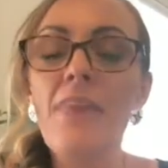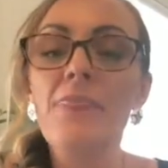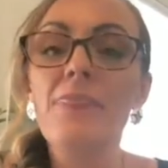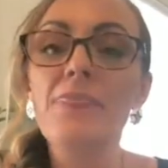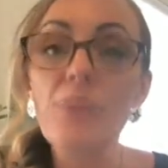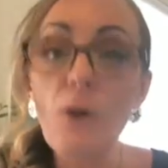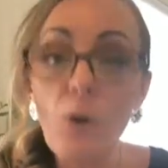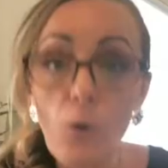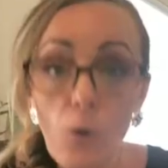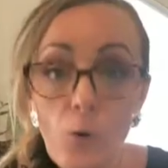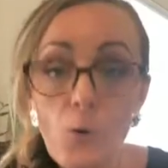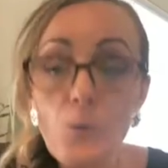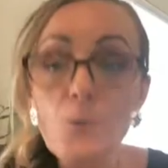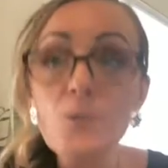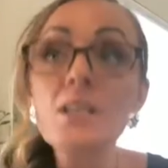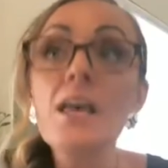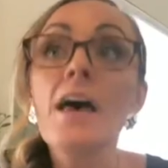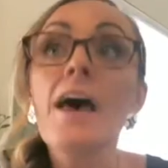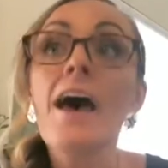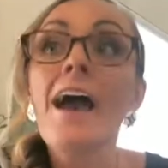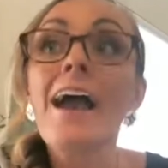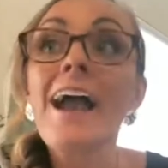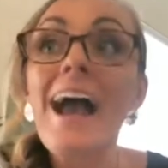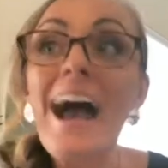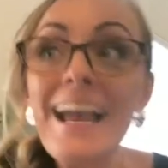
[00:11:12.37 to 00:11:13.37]
Those
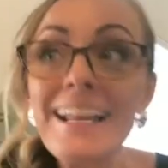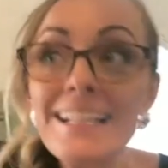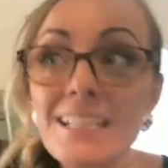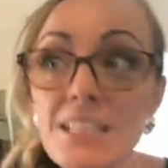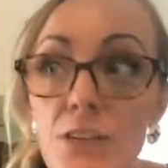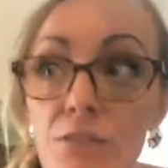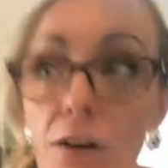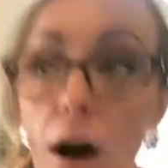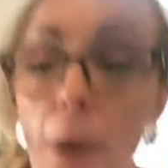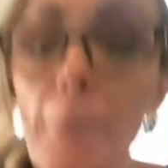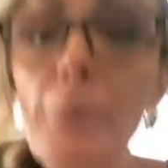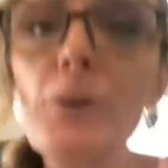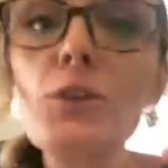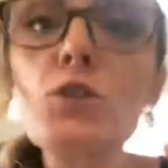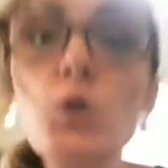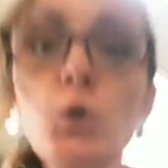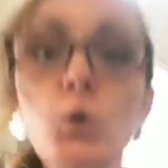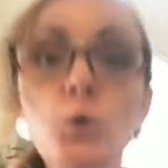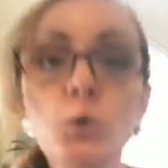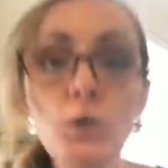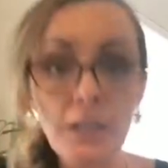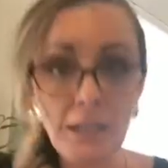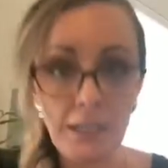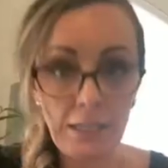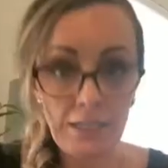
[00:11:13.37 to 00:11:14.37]
kinds of
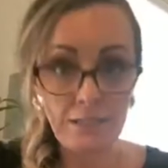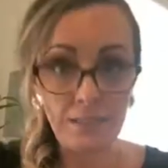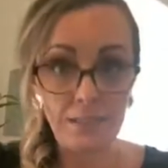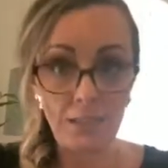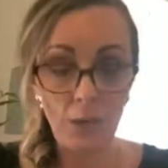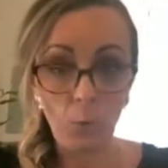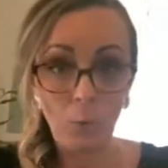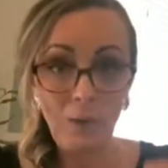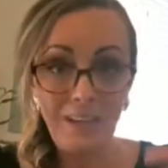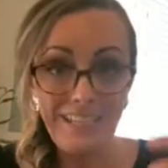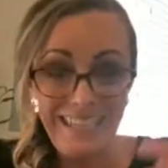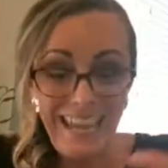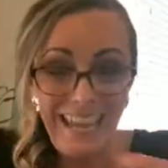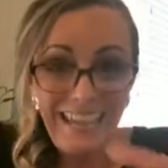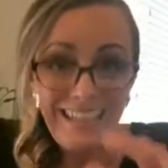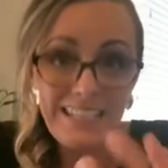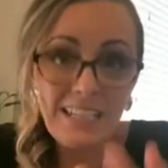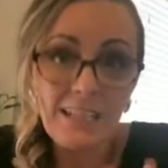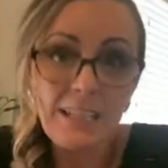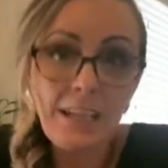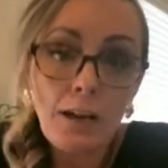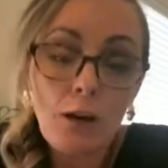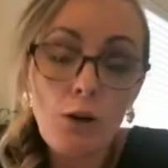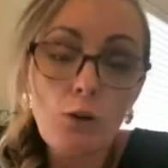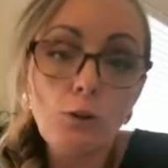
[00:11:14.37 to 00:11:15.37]
opportunities that we take to
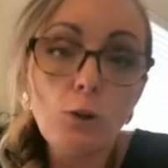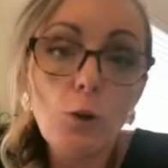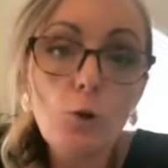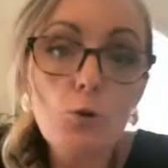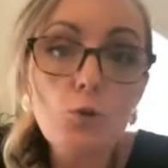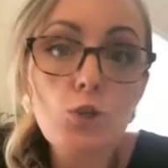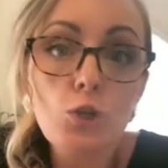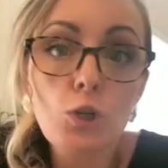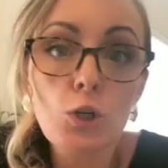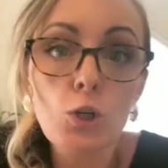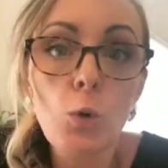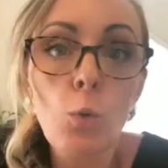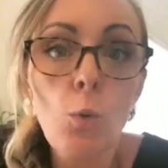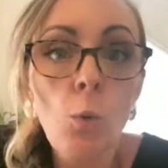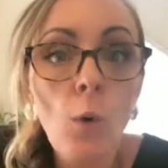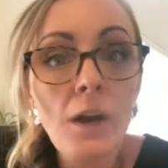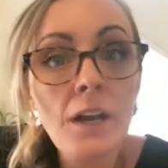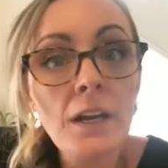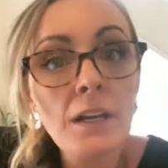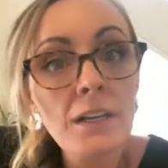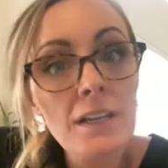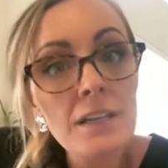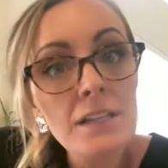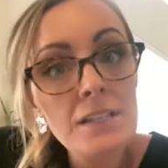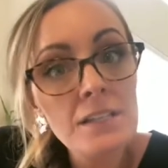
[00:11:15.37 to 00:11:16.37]
get closer to what
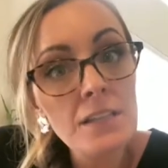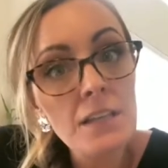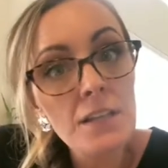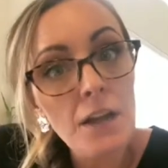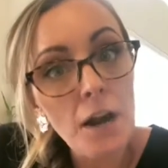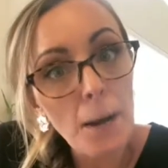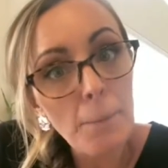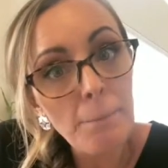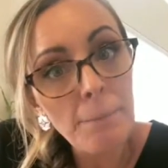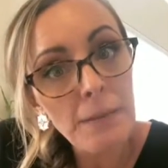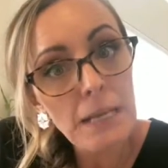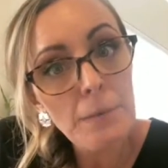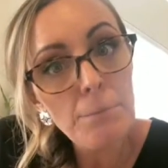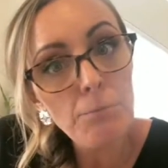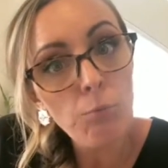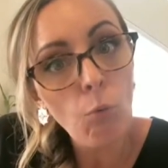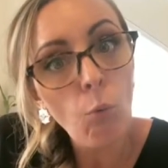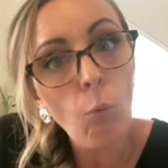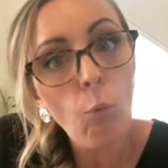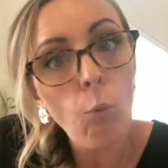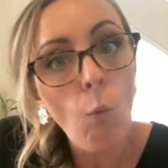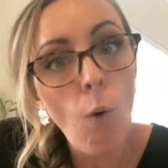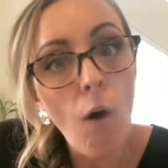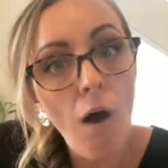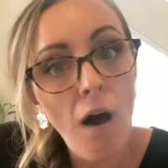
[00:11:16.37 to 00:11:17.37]
it is that our people
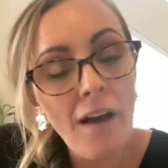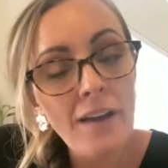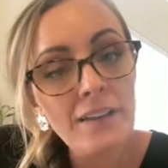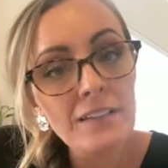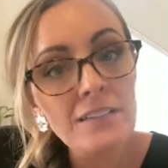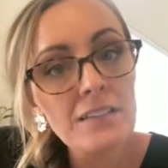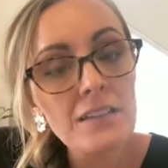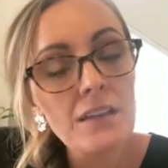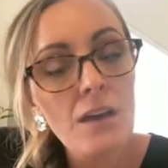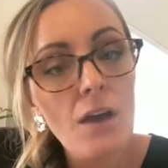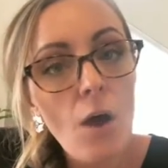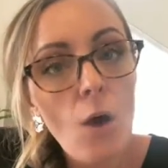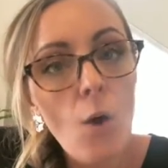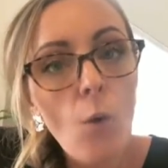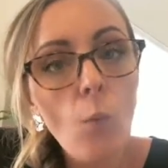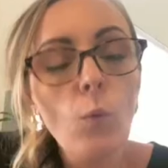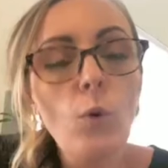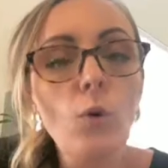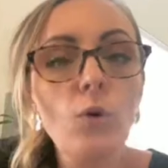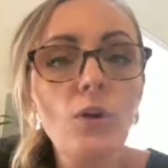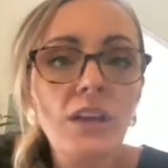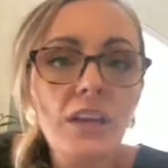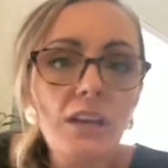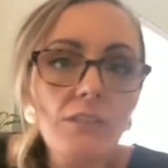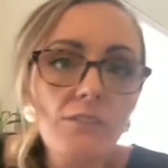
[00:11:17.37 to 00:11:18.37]
want
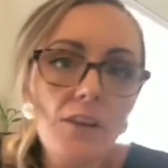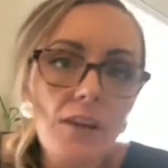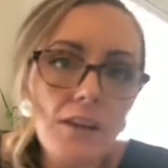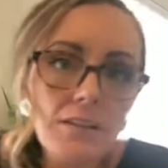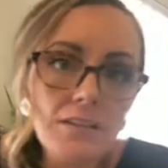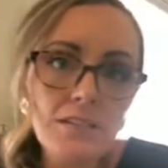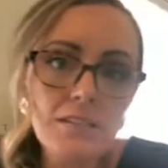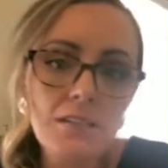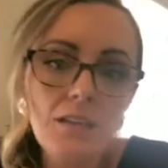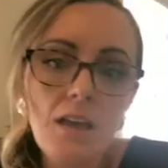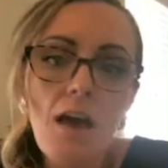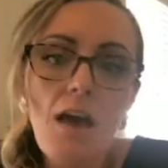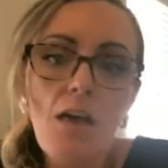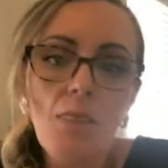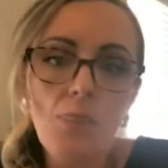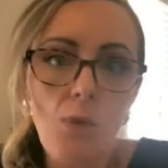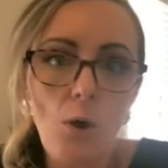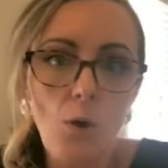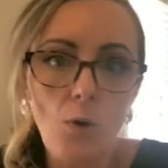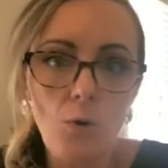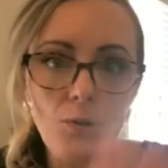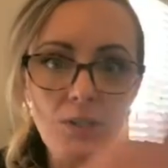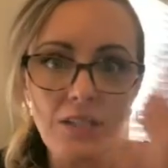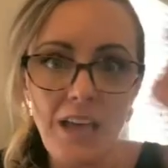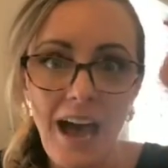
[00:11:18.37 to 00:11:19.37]
will give us
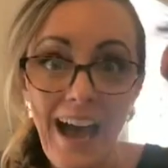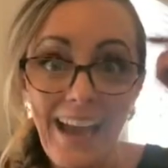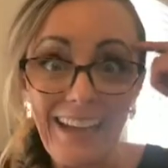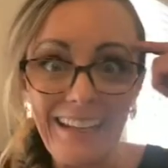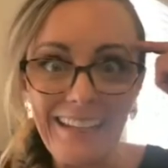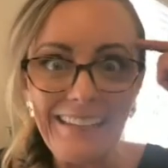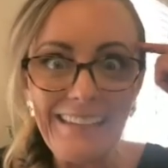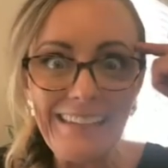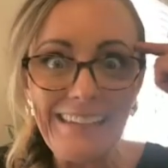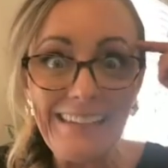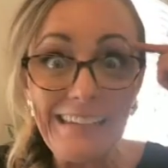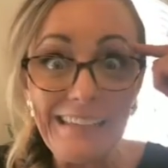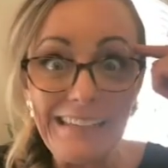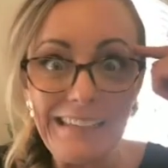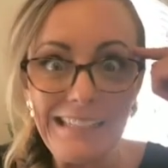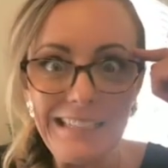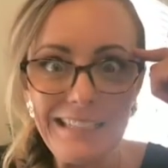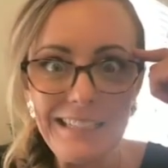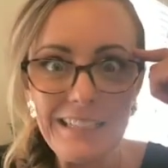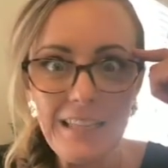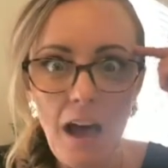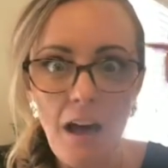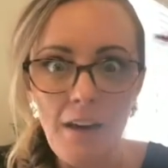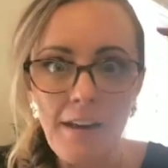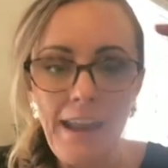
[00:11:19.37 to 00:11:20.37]
those
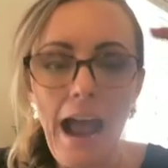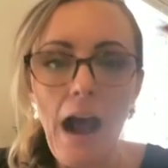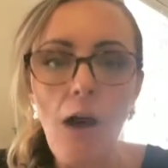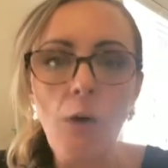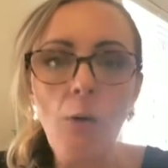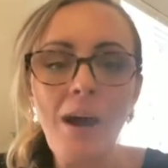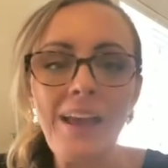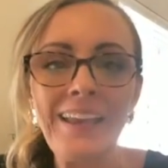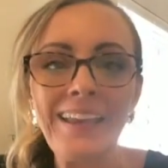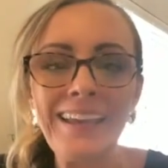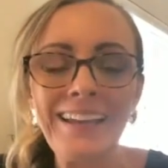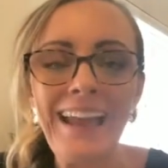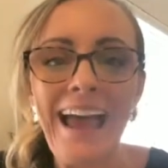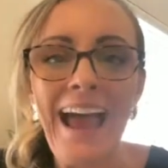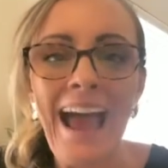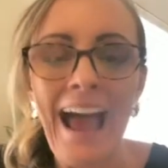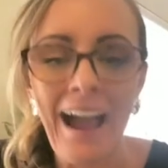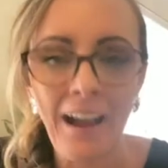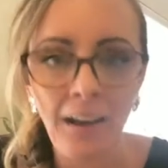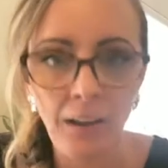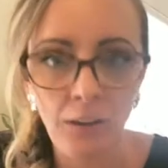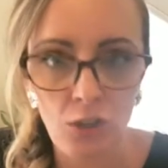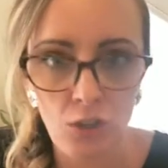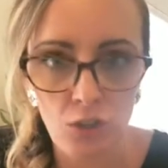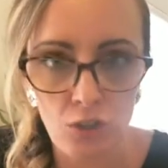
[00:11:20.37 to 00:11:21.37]
ideas on how I can
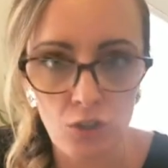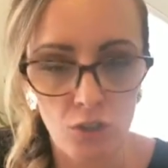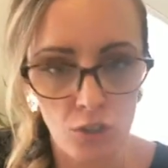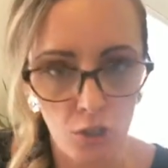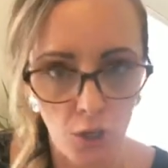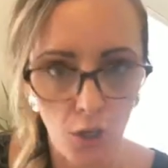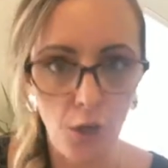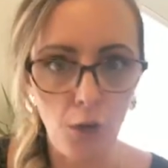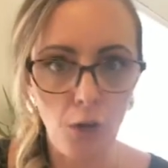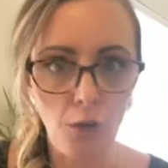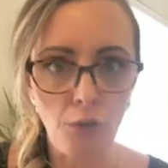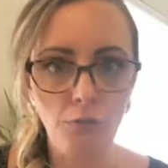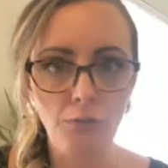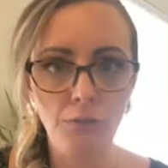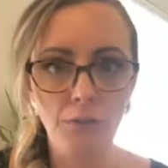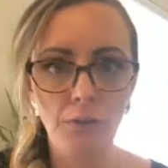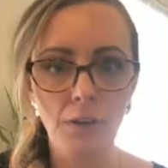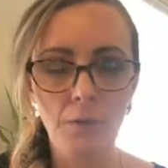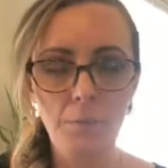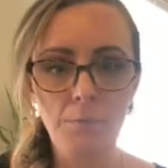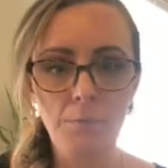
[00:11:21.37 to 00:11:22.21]
act to serve.